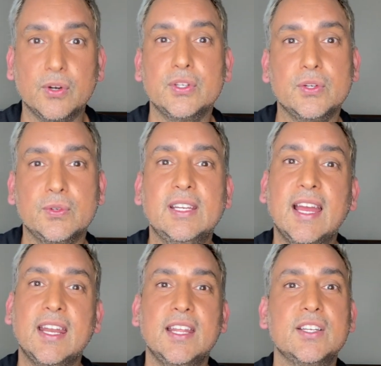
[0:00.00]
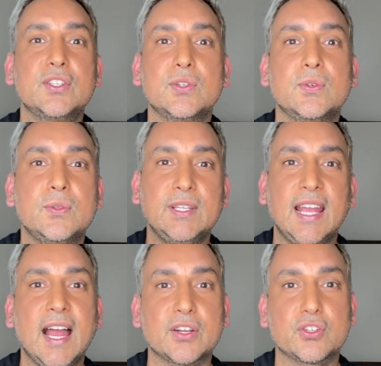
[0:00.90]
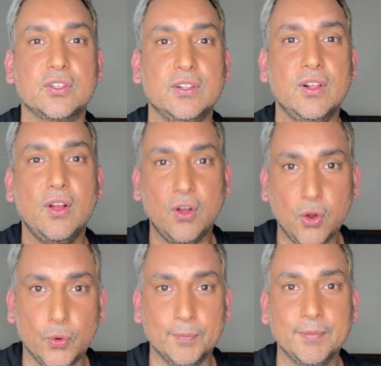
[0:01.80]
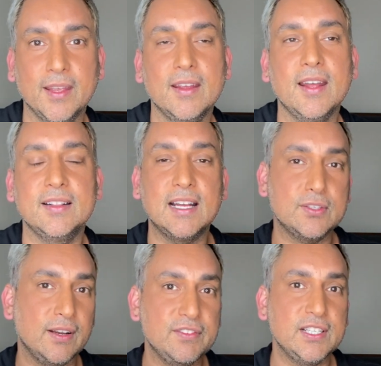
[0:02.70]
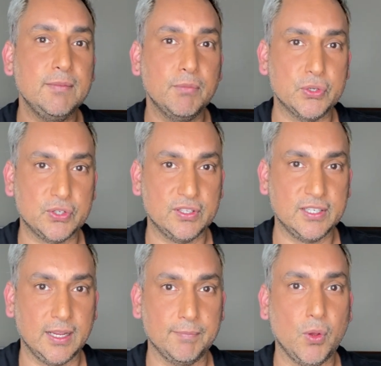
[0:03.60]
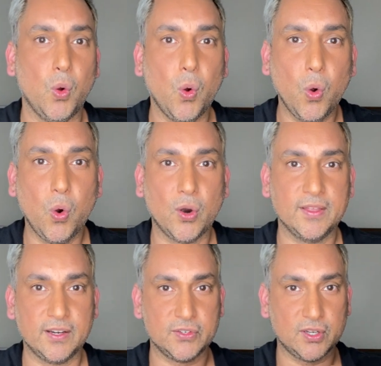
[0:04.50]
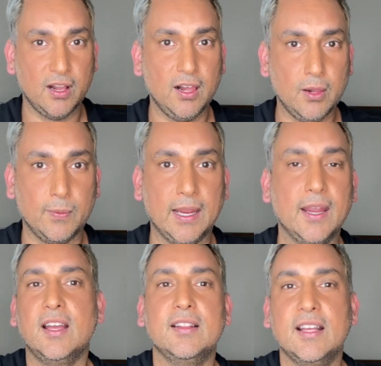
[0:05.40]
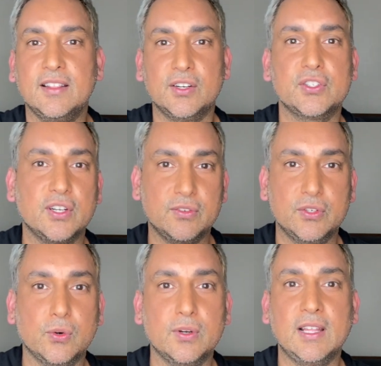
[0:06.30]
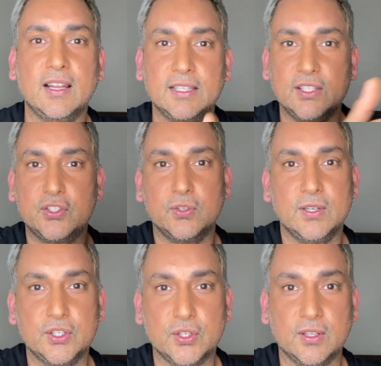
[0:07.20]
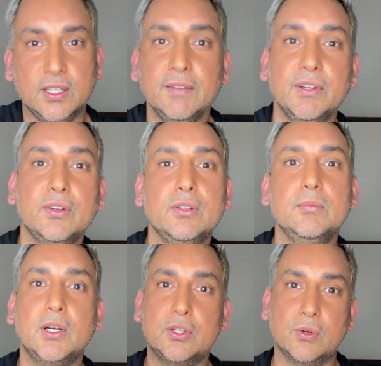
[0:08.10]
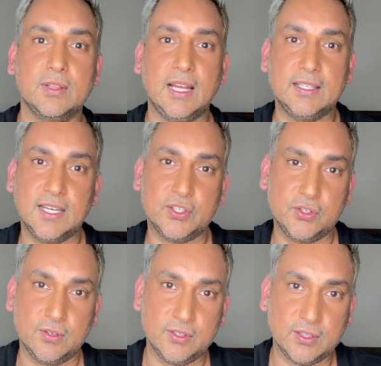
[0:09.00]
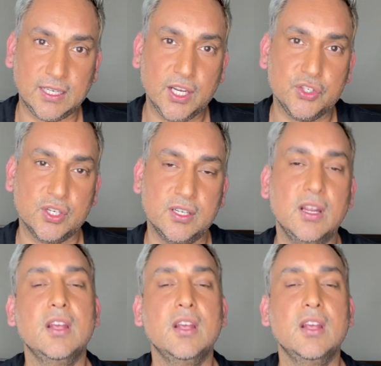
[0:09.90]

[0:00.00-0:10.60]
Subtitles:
to get into the actual home. And that's what I've seen most of the time. Or there's a hallway, then there's a door that leads you into the living room, a door that takes you into the kitchen,